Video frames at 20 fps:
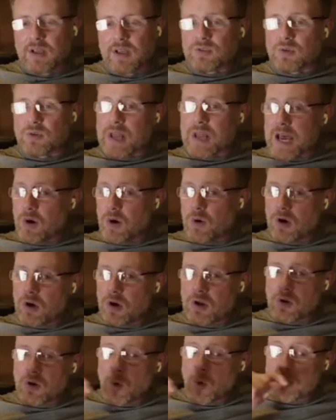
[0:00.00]
So now
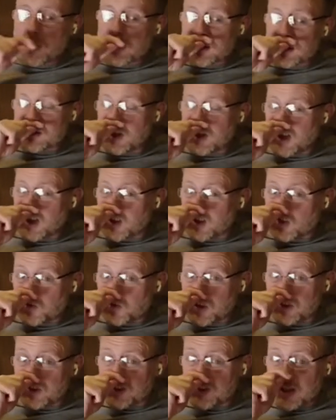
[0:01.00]
all orders does,
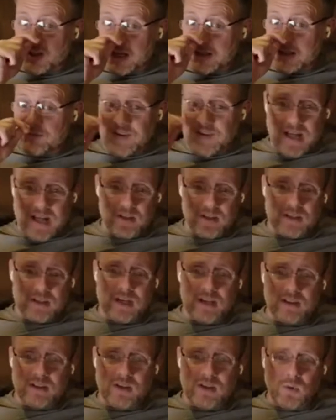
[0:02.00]
when it's done
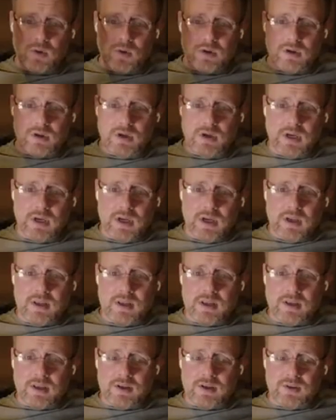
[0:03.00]
validating the order,
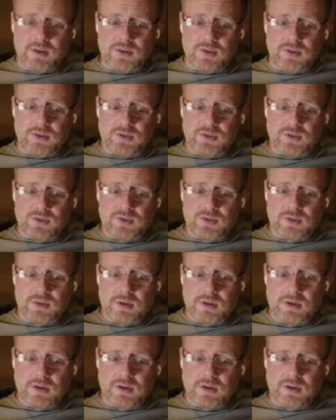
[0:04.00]
is